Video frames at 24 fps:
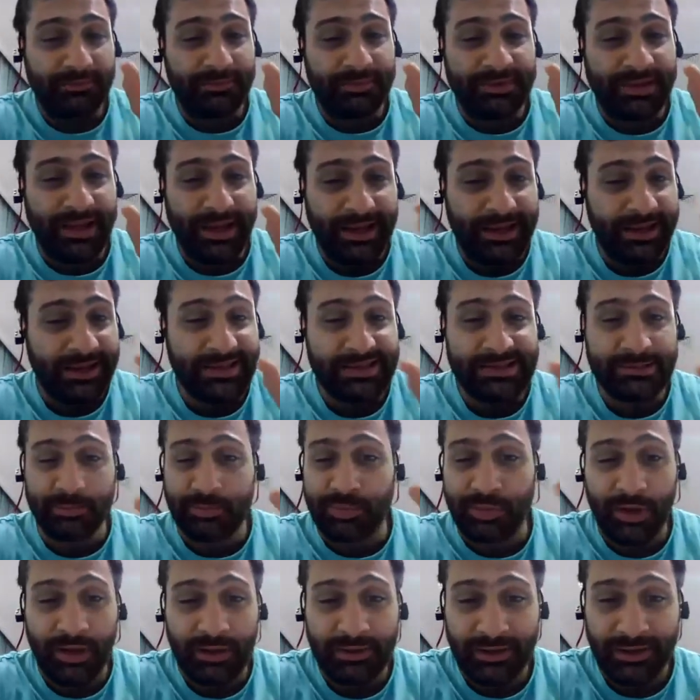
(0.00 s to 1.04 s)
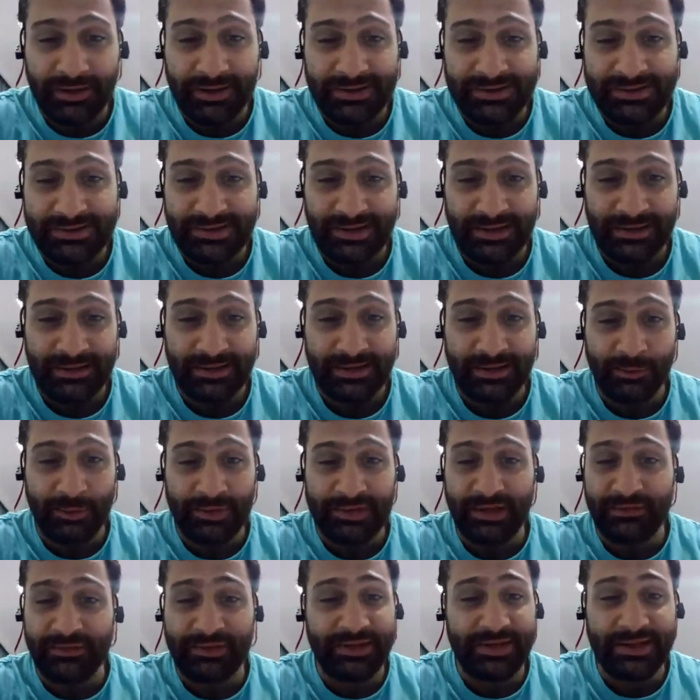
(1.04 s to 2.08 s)
take his products and
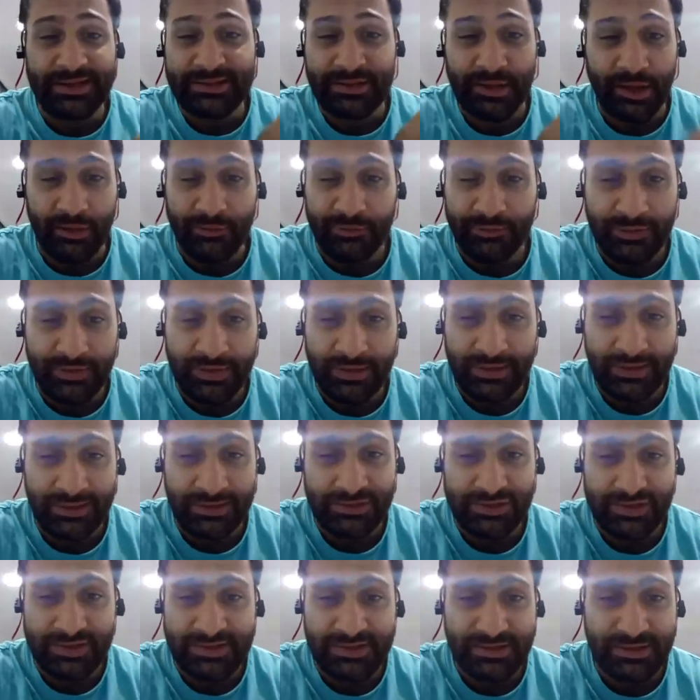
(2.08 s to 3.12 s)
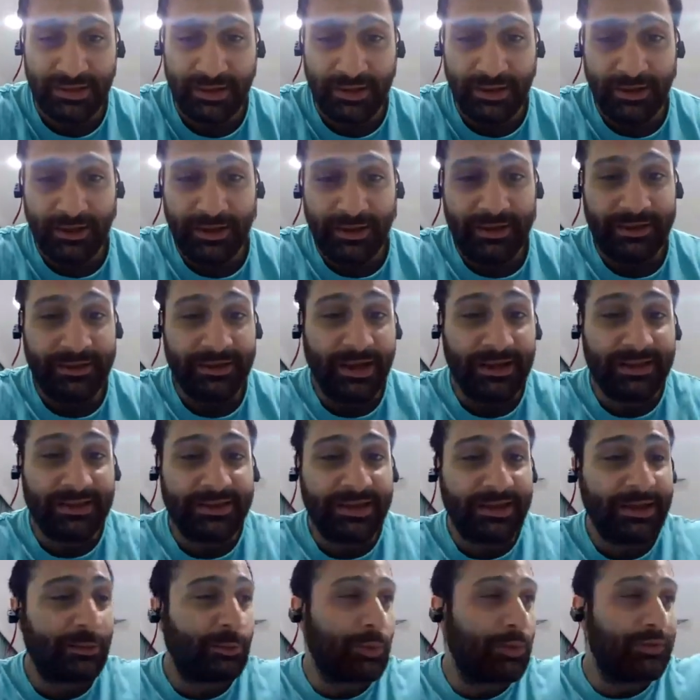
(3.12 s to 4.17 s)
whatever he's offering and just not
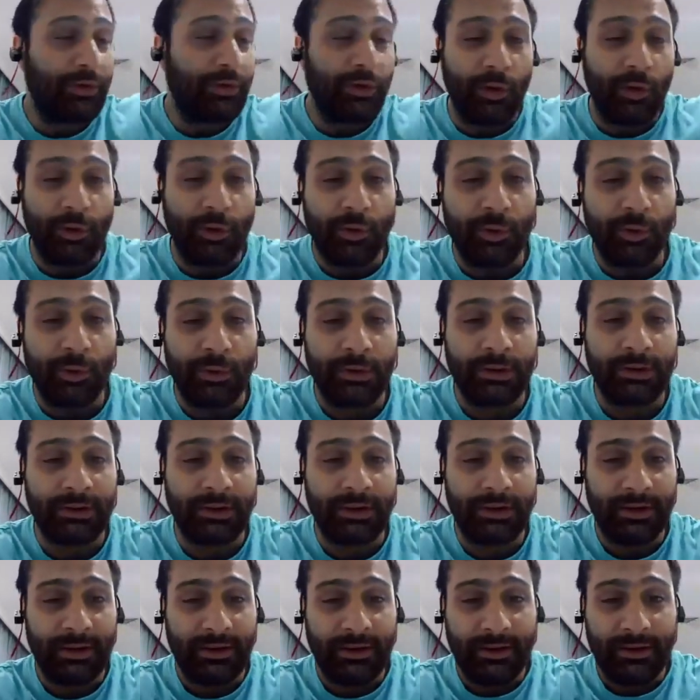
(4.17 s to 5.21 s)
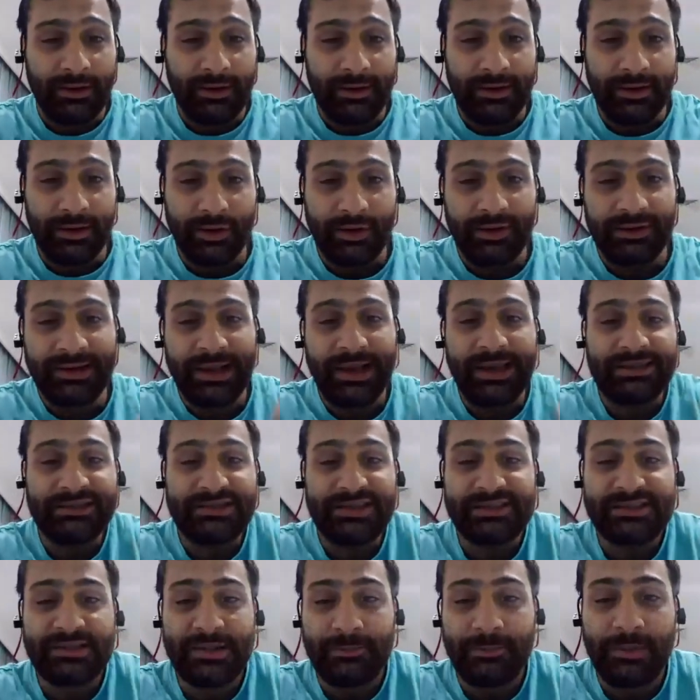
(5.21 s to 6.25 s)
deal with all, like
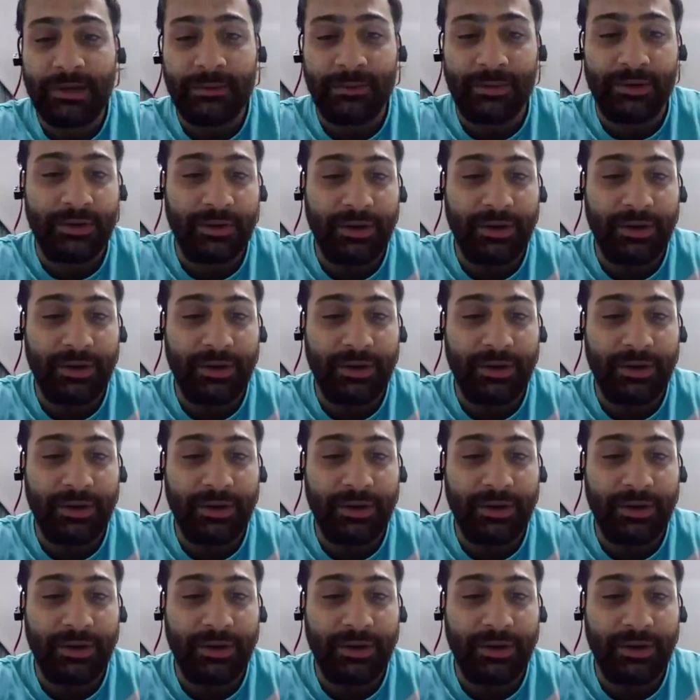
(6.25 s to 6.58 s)
Justin Bieber.